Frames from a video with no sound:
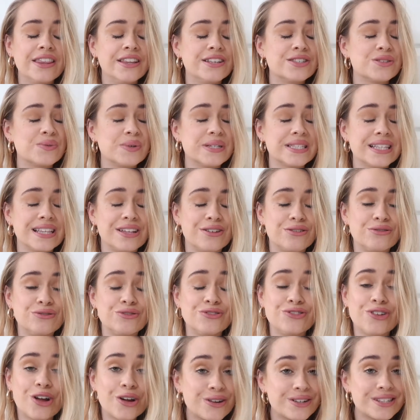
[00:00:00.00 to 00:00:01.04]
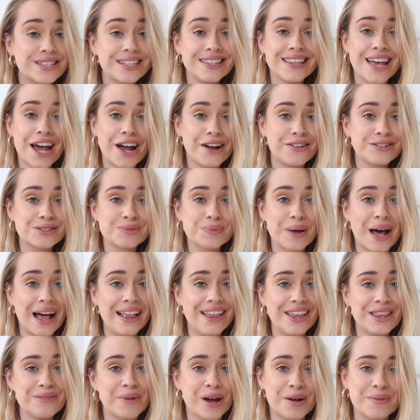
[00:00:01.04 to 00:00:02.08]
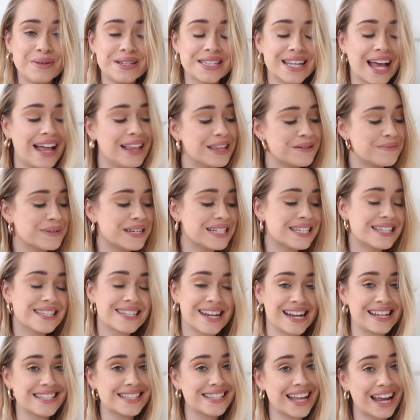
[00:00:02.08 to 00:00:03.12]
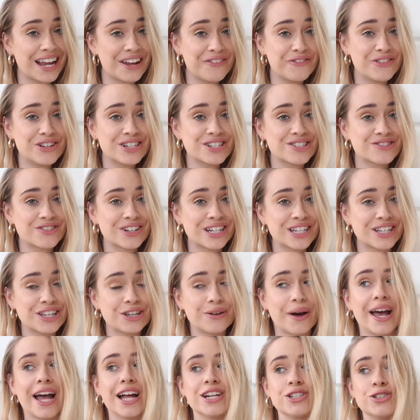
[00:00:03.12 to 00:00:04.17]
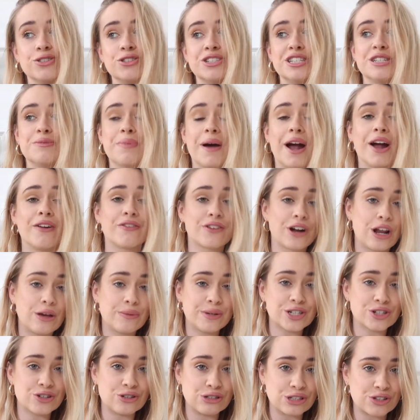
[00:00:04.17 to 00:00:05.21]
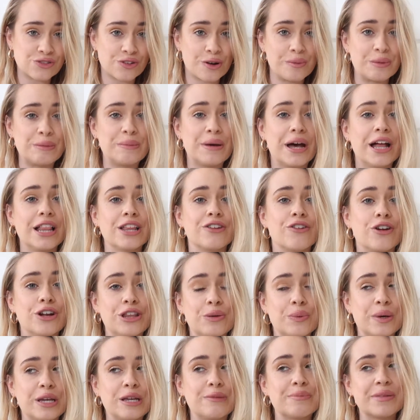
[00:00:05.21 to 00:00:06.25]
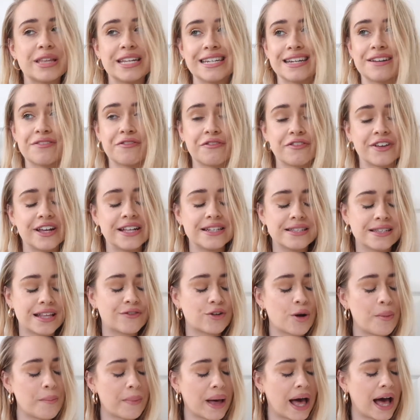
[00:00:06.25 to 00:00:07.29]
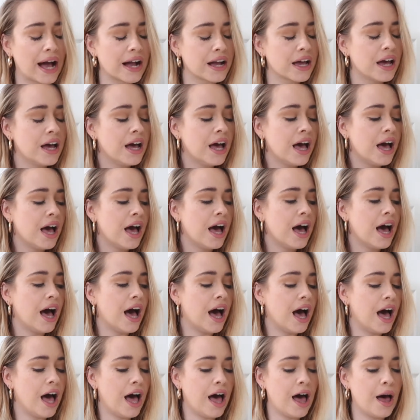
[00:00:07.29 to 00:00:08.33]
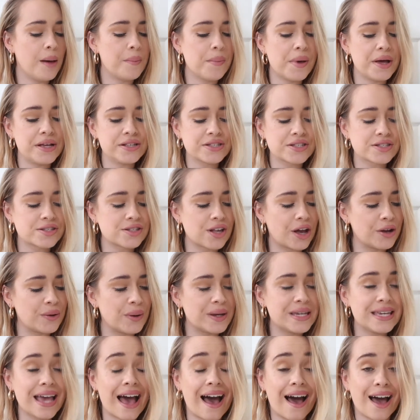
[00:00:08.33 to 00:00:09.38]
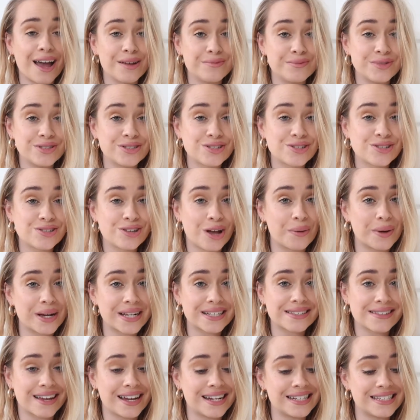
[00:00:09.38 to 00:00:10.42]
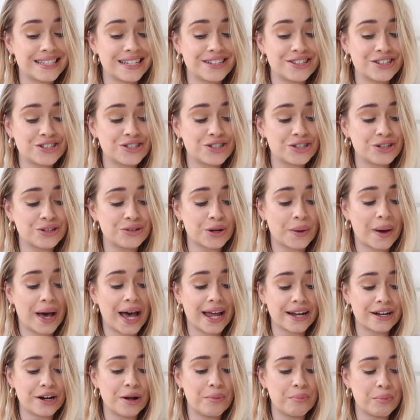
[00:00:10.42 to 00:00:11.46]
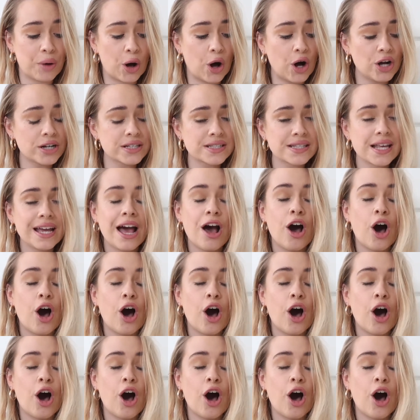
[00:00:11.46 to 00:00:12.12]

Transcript: There's always a little note in there as well at the moment telling me to stay safe, which is really cute. I actually ordered a pair of Chloe shorts from them earlier on in the week, but they didn't fit, so they've come back. So yeah, I'm so excited to go ahead and unbox.